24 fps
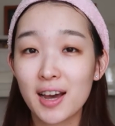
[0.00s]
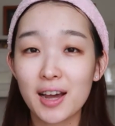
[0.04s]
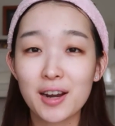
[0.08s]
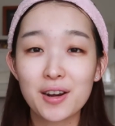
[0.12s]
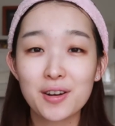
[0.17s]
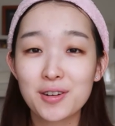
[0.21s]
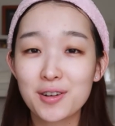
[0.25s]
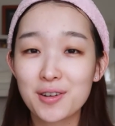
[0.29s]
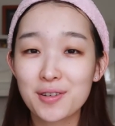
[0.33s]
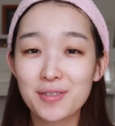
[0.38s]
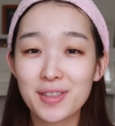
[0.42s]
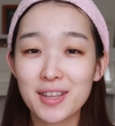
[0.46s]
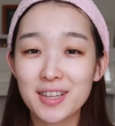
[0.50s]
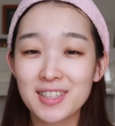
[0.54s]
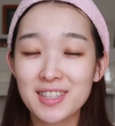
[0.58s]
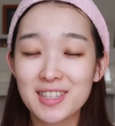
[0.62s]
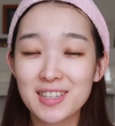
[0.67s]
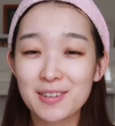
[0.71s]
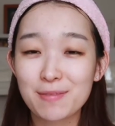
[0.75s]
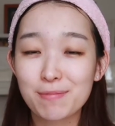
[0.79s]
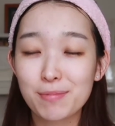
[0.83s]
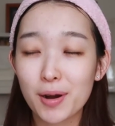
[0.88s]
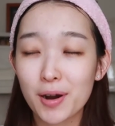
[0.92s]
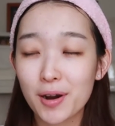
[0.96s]
I don't know if that's
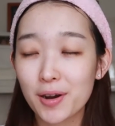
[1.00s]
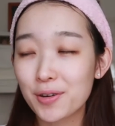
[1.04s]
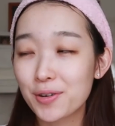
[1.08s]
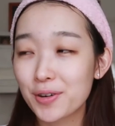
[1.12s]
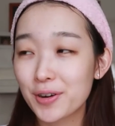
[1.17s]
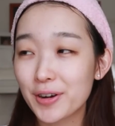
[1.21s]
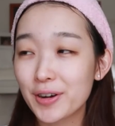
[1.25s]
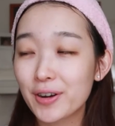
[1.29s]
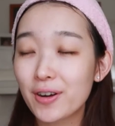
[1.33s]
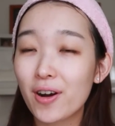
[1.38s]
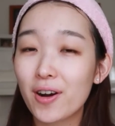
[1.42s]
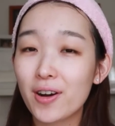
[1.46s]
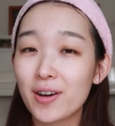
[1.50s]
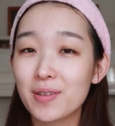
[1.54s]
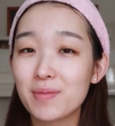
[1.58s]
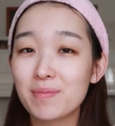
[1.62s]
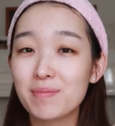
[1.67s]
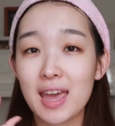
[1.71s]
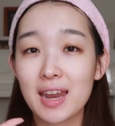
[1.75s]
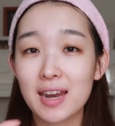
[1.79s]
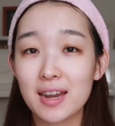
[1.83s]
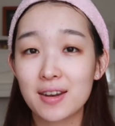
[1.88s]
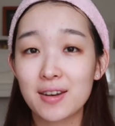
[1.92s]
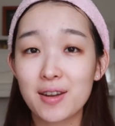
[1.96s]
a pro or a con.
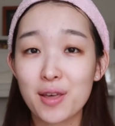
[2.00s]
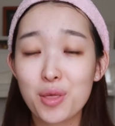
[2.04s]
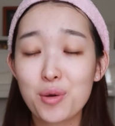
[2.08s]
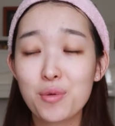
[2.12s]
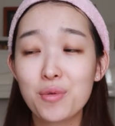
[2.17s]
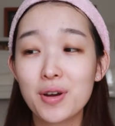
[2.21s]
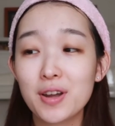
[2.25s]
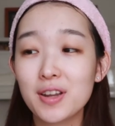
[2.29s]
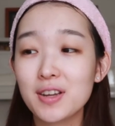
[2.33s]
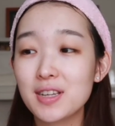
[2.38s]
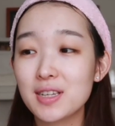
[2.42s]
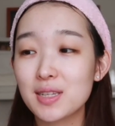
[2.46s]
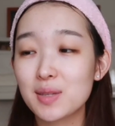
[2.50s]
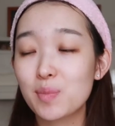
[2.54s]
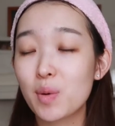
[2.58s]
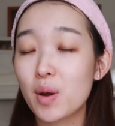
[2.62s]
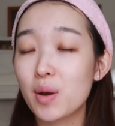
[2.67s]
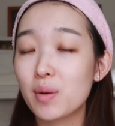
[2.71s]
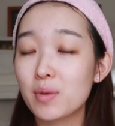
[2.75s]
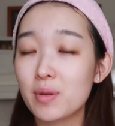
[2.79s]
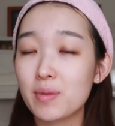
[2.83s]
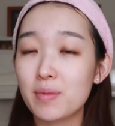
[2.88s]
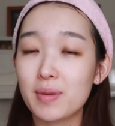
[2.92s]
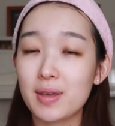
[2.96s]
And another one is
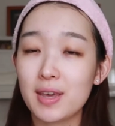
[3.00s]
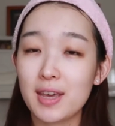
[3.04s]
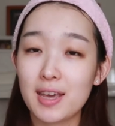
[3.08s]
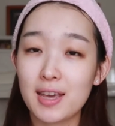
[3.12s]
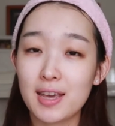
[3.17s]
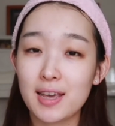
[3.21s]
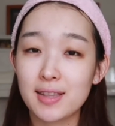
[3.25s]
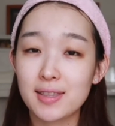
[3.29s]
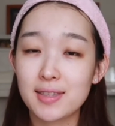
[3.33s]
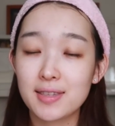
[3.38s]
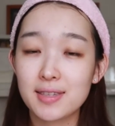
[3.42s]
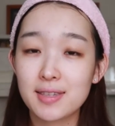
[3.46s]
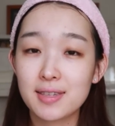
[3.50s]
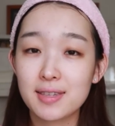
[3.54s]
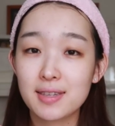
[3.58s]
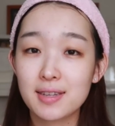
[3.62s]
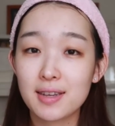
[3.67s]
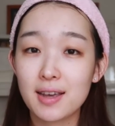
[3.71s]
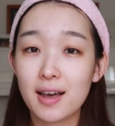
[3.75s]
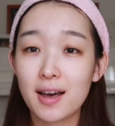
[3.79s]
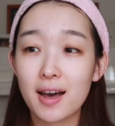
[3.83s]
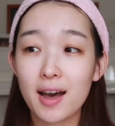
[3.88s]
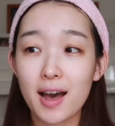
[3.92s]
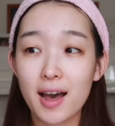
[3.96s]
probably it's
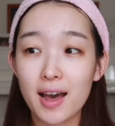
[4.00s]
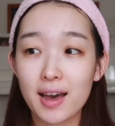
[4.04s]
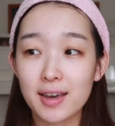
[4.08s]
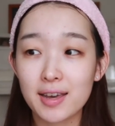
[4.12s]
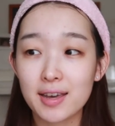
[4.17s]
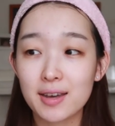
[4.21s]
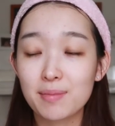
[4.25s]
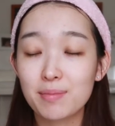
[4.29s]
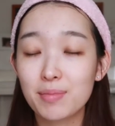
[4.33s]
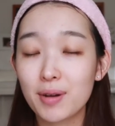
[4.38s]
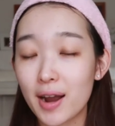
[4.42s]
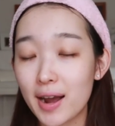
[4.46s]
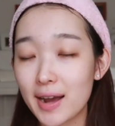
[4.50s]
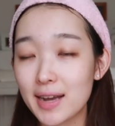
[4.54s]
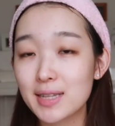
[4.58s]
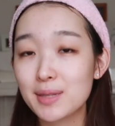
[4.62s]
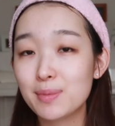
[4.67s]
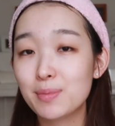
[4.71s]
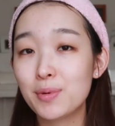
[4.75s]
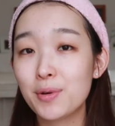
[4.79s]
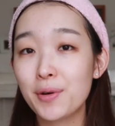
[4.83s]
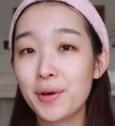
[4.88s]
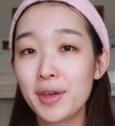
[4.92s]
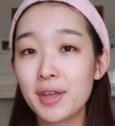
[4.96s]
a higher
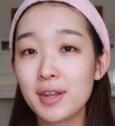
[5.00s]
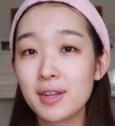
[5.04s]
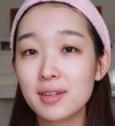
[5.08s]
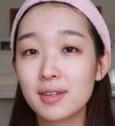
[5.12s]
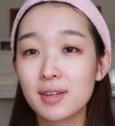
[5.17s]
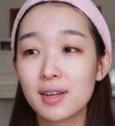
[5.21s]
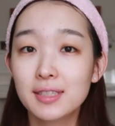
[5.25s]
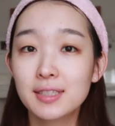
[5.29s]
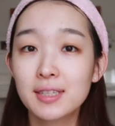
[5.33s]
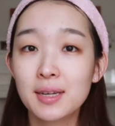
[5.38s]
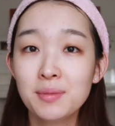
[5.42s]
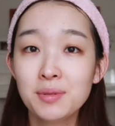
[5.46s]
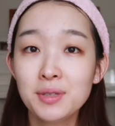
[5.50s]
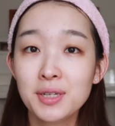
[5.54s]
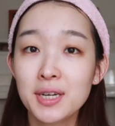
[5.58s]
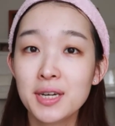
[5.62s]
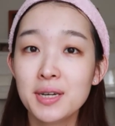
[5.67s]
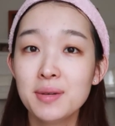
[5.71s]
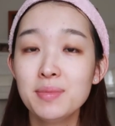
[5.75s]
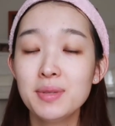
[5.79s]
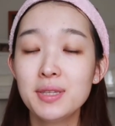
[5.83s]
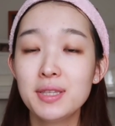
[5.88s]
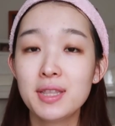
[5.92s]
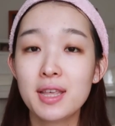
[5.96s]
price point.
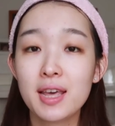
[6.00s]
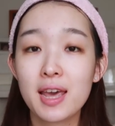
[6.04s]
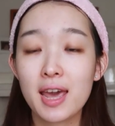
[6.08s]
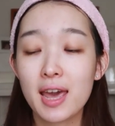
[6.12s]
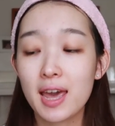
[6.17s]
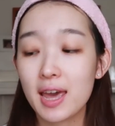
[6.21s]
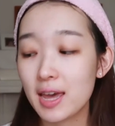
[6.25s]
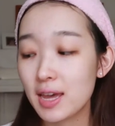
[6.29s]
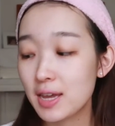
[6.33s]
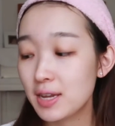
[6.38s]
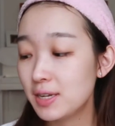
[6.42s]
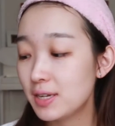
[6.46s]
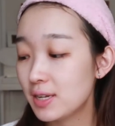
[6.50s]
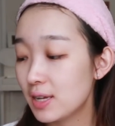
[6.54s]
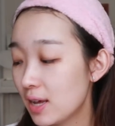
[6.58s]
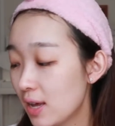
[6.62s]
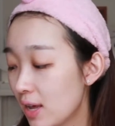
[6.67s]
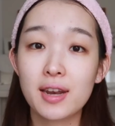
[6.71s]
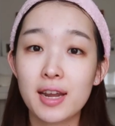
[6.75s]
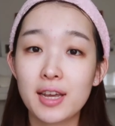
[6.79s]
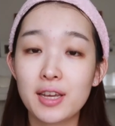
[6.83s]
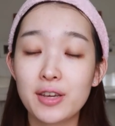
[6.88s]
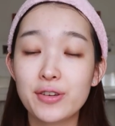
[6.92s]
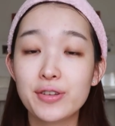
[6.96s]
Sometimes the head
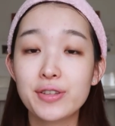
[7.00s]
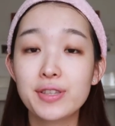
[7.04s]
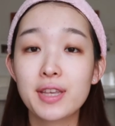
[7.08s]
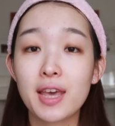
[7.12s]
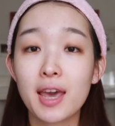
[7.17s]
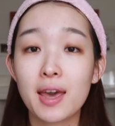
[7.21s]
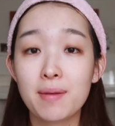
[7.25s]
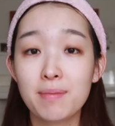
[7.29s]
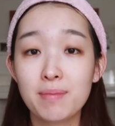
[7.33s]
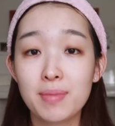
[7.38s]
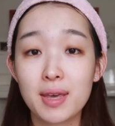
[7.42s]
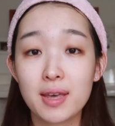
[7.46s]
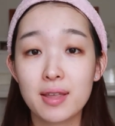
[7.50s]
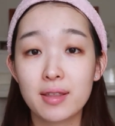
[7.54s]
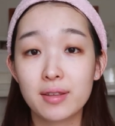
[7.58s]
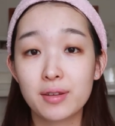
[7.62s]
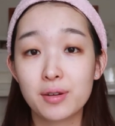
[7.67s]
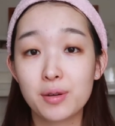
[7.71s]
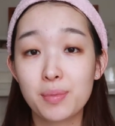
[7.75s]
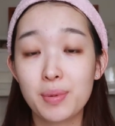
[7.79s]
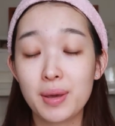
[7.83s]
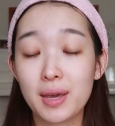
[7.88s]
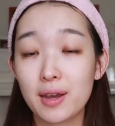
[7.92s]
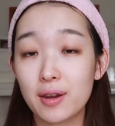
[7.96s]
that I use can be a
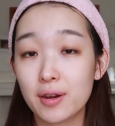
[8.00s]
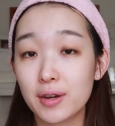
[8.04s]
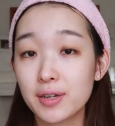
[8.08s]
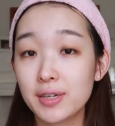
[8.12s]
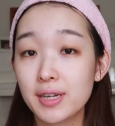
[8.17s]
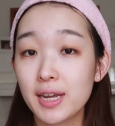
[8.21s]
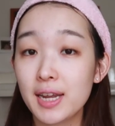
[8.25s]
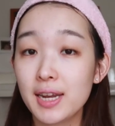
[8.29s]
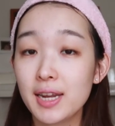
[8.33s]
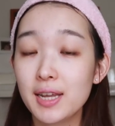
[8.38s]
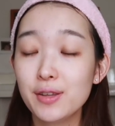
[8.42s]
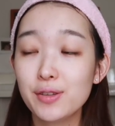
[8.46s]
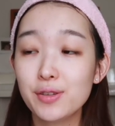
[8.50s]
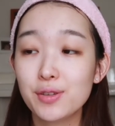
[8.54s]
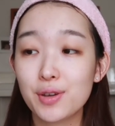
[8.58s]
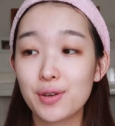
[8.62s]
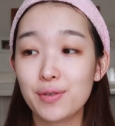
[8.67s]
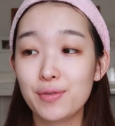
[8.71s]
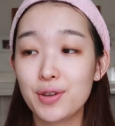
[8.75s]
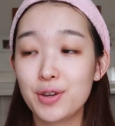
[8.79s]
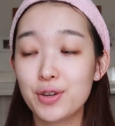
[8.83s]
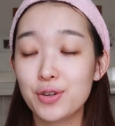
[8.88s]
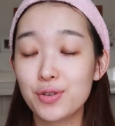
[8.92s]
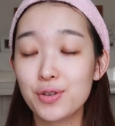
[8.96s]
little bit irritating, so
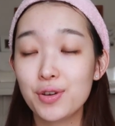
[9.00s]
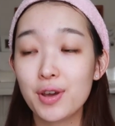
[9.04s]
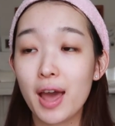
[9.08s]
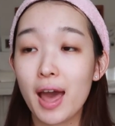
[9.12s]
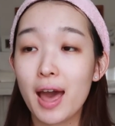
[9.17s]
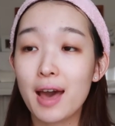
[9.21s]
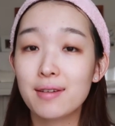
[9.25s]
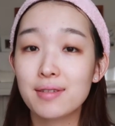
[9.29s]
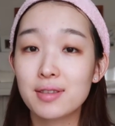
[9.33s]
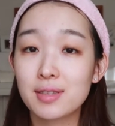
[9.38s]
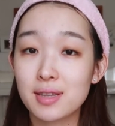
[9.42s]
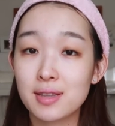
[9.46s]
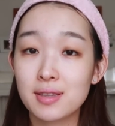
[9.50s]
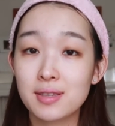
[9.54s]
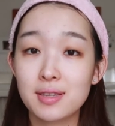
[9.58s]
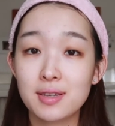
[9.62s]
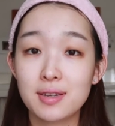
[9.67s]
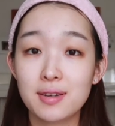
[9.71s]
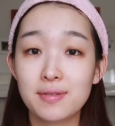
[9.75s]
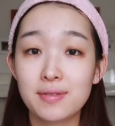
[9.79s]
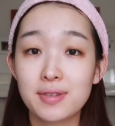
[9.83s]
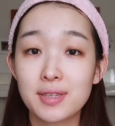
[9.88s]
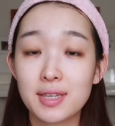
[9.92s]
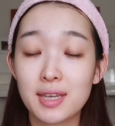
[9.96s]
if you do have
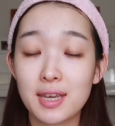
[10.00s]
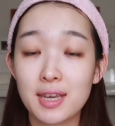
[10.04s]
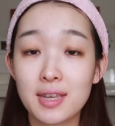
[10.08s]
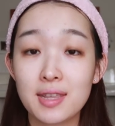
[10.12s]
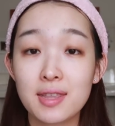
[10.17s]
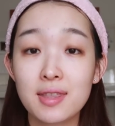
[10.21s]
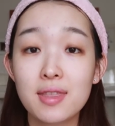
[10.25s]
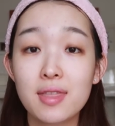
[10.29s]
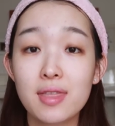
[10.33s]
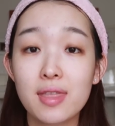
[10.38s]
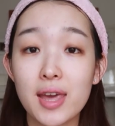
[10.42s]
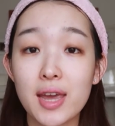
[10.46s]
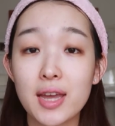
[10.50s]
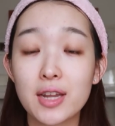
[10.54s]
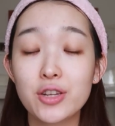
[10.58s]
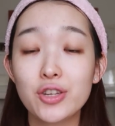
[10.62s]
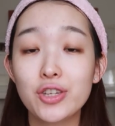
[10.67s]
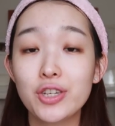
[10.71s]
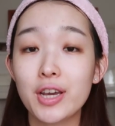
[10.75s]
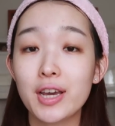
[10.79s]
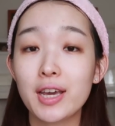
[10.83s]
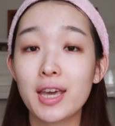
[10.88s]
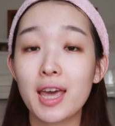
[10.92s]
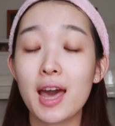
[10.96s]
sensitive skin,
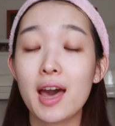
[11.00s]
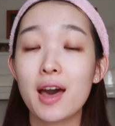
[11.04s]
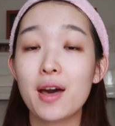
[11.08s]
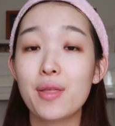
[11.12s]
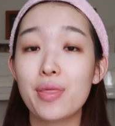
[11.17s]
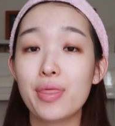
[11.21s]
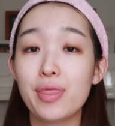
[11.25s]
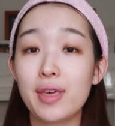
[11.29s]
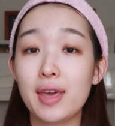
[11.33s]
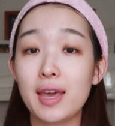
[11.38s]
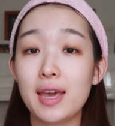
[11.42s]
then check out